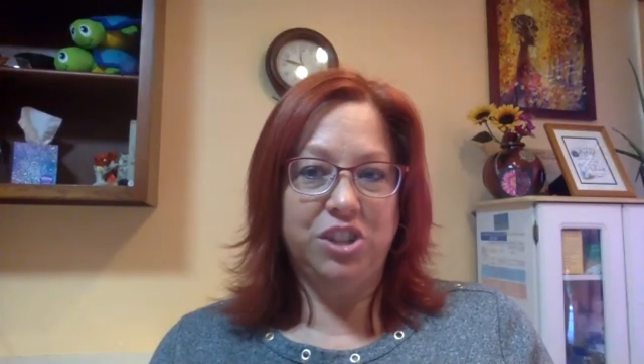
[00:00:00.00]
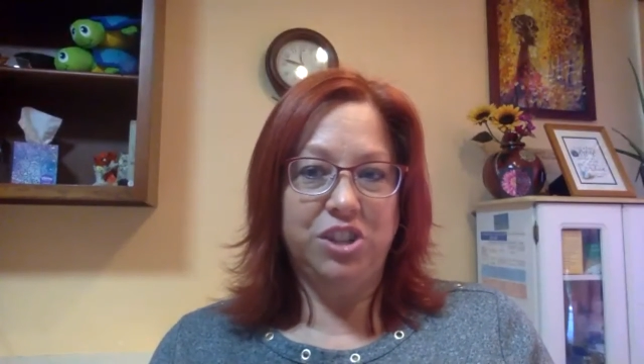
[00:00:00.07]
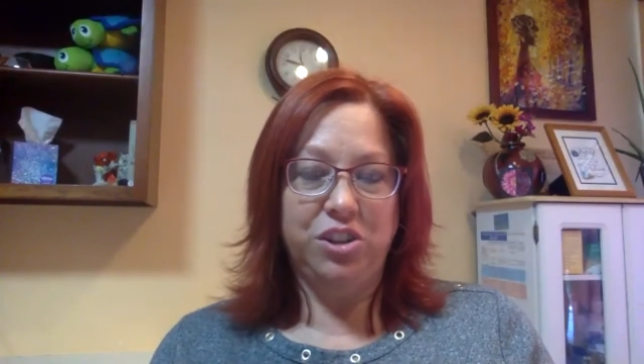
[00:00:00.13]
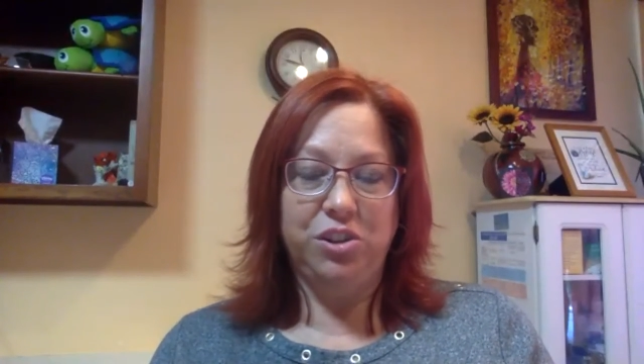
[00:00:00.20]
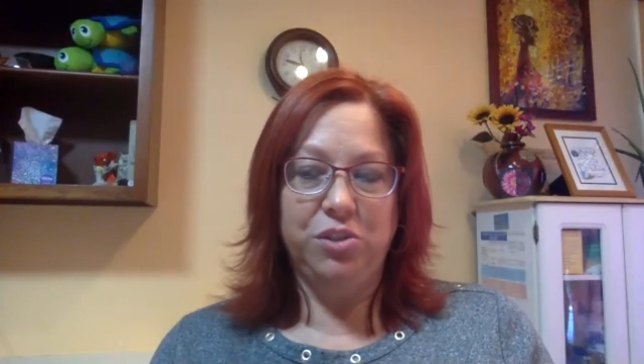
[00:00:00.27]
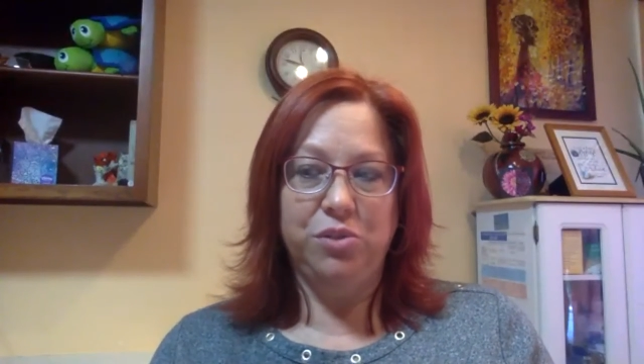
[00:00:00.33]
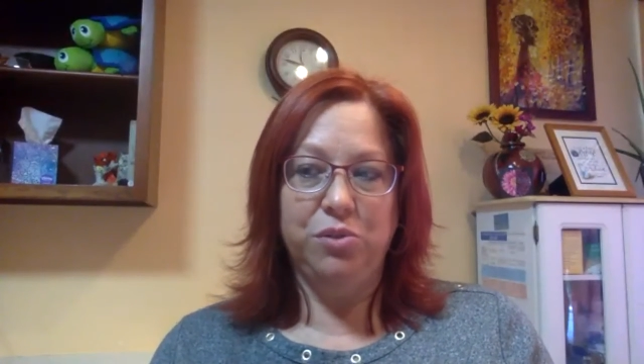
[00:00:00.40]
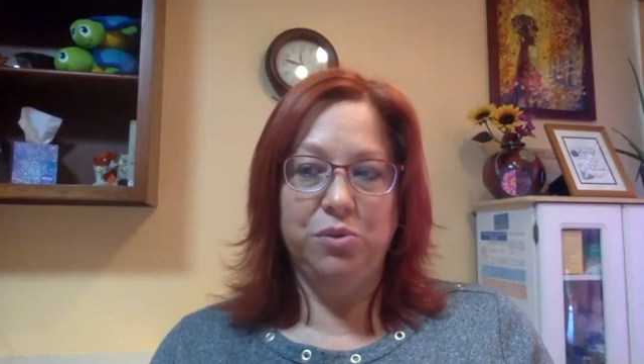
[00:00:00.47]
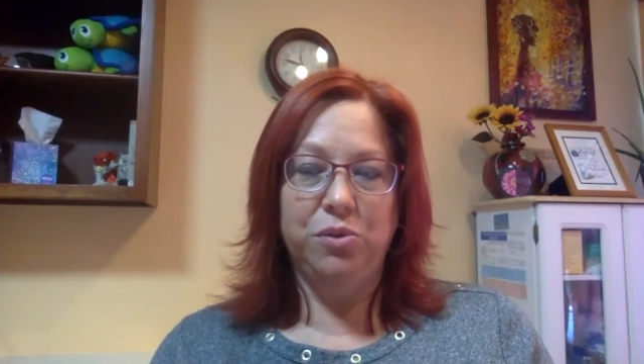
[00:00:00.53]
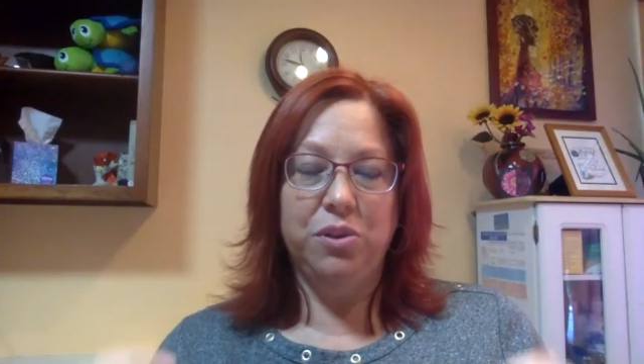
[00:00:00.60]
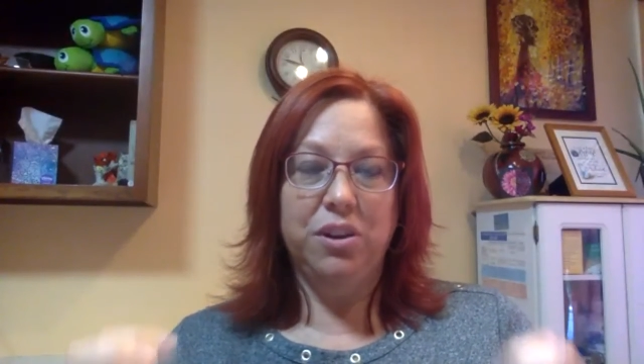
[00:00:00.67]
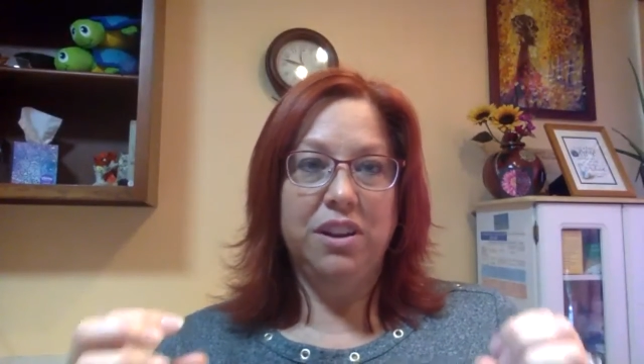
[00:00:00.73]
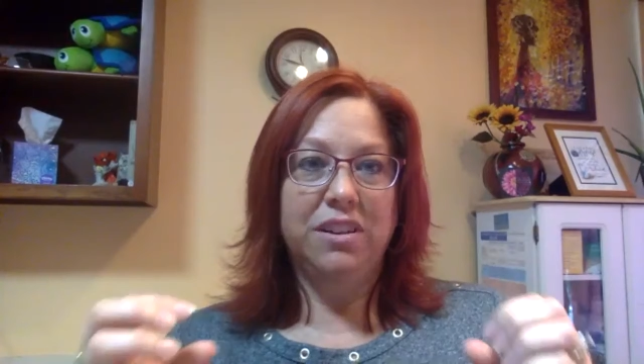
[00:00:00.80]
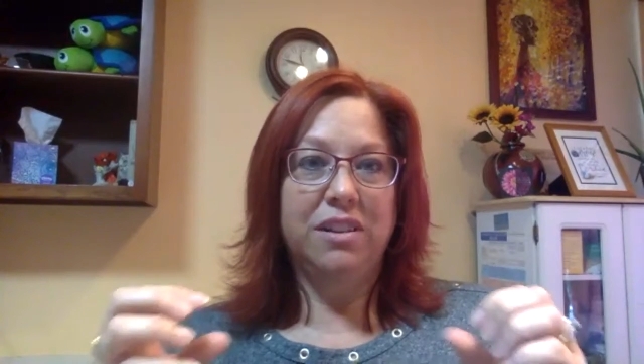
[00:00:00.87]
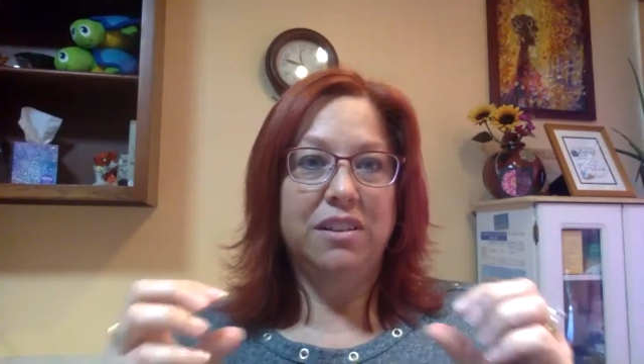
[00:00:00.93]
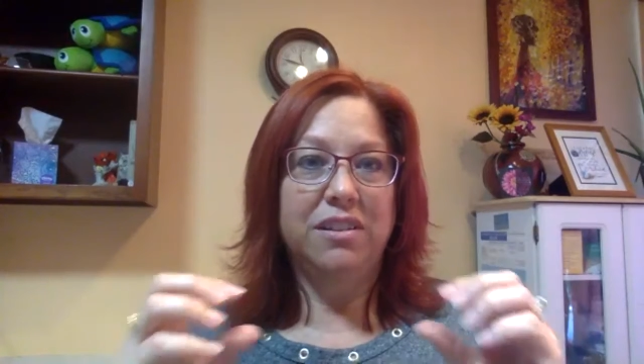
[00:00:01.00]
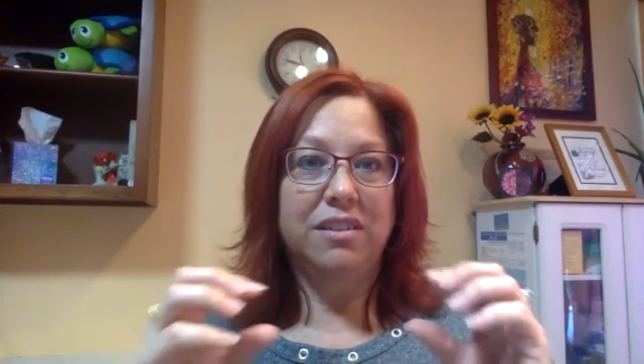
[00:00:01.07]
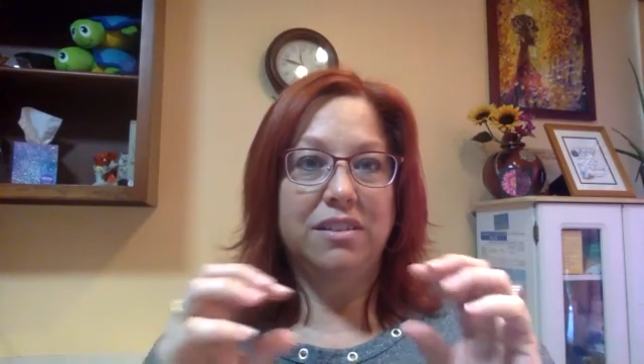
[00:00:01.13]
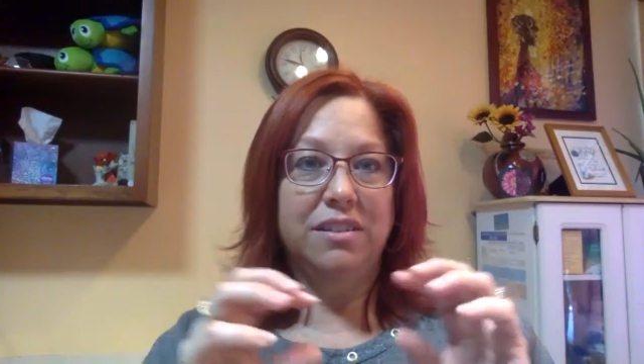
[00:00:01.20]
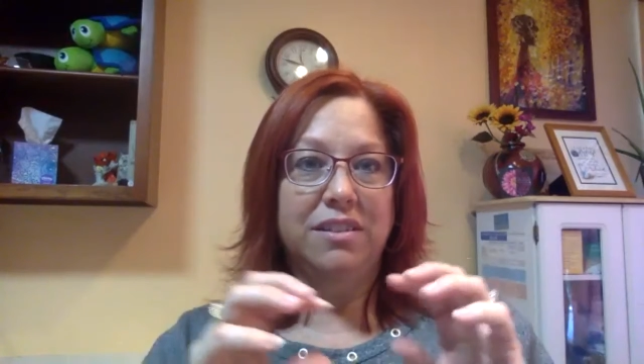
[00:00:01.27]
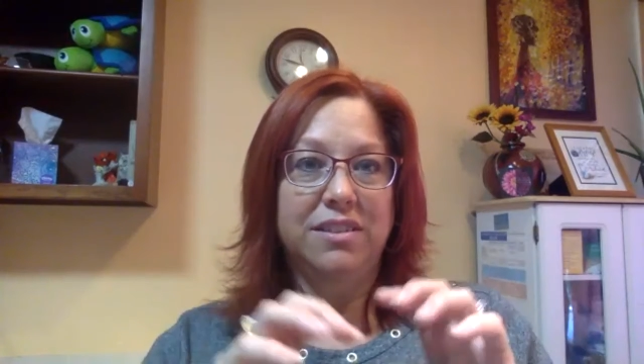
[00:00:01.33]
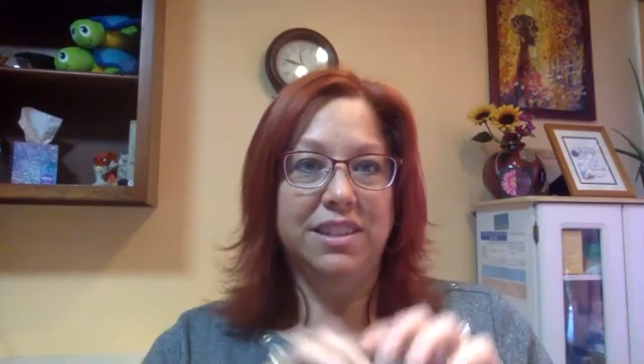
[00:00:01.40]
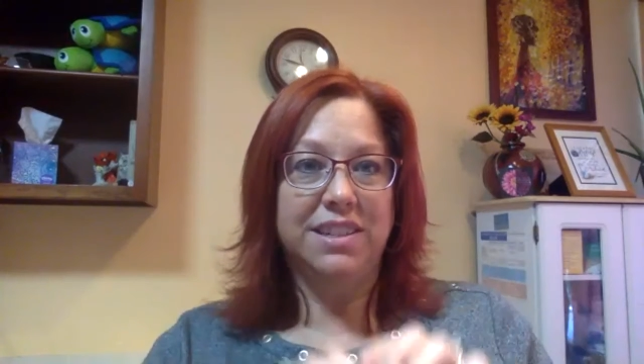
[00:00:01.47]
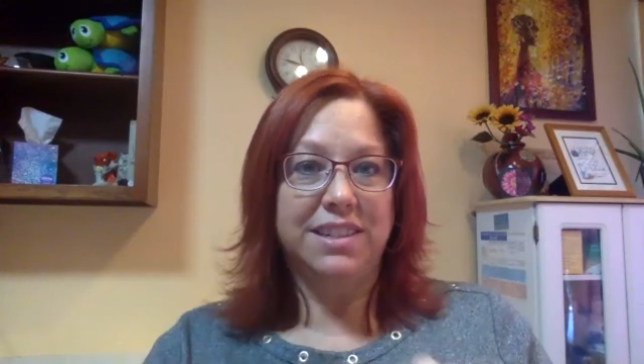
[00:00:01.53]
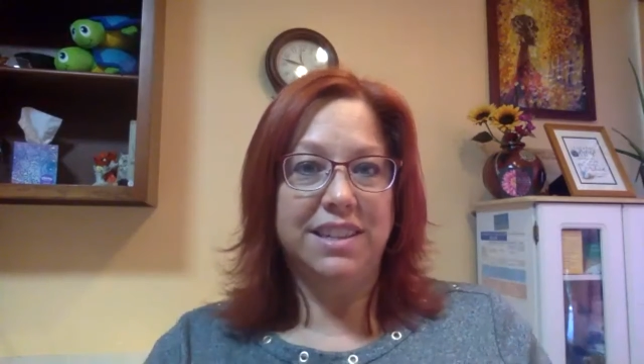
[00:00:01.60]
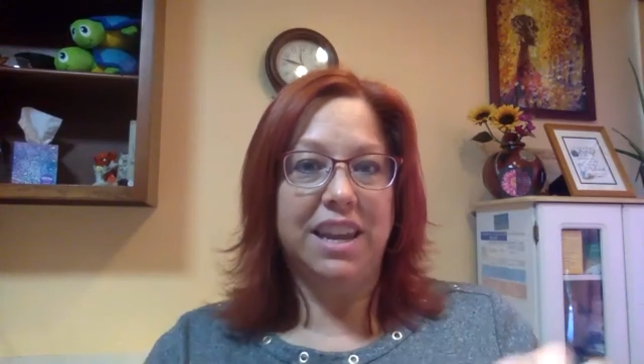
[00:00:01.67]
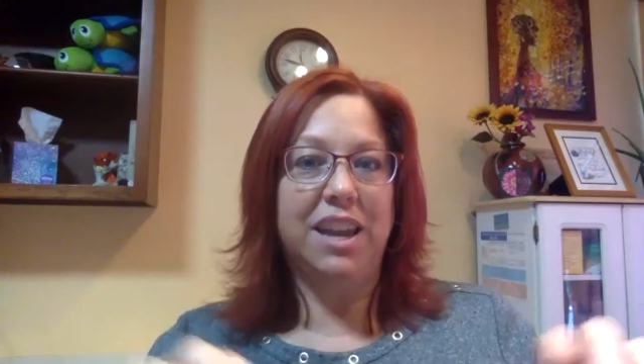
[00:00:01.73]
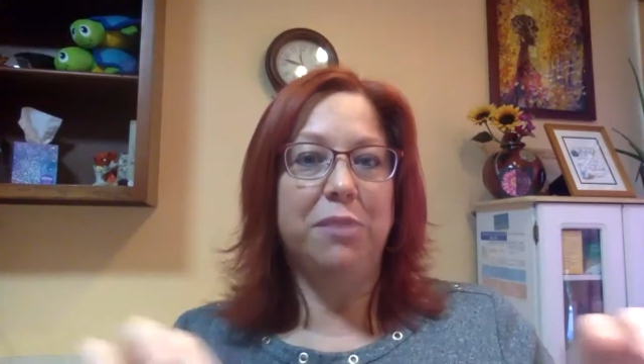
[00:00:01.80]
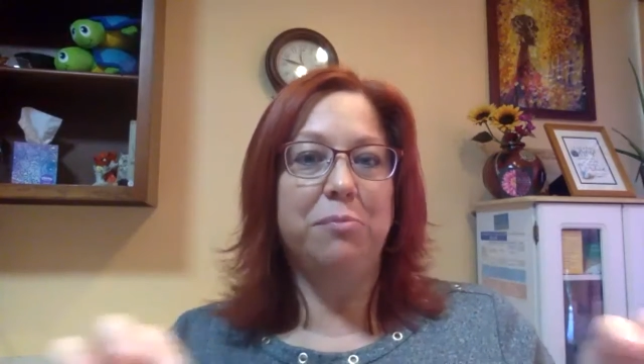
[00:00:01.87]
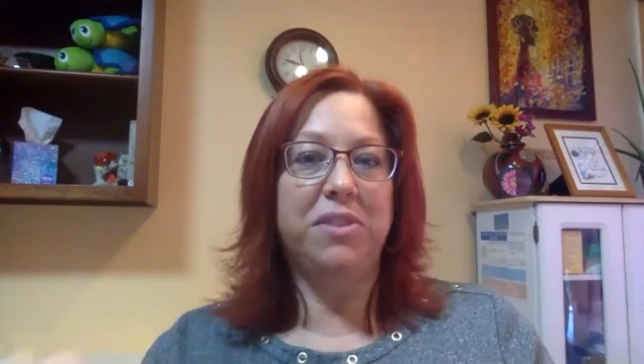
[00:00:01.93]
to the
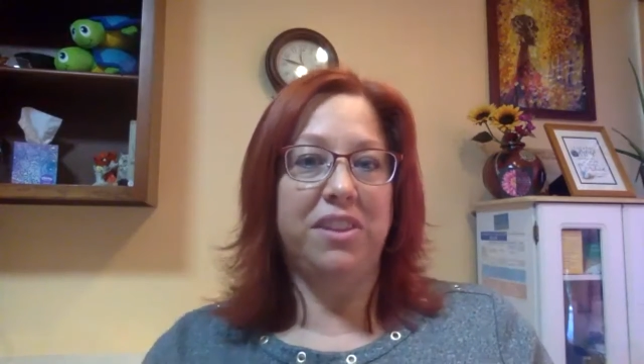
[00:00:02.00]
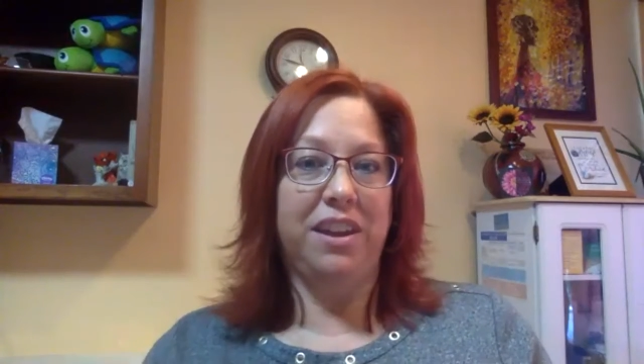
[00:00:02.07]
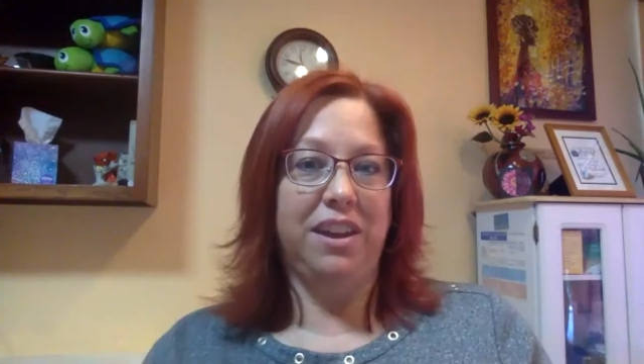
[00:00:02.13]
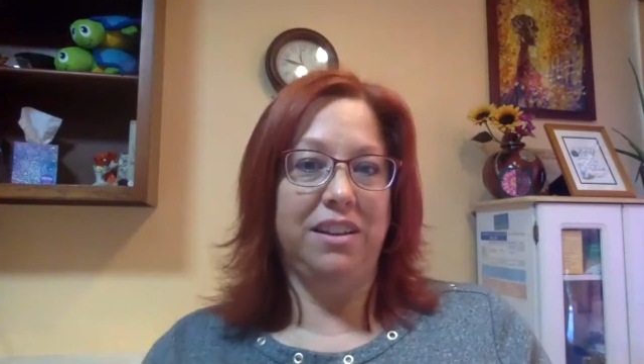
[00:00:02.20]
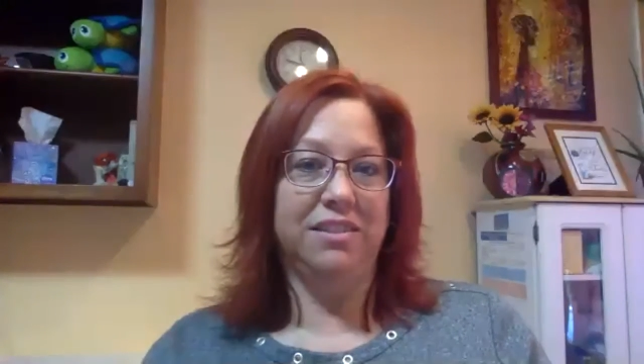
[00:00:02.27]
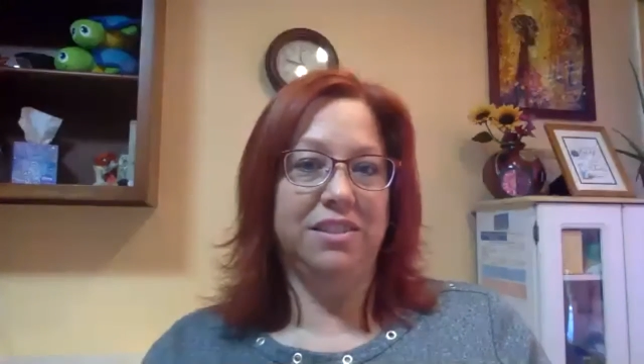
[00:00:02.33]
same thing.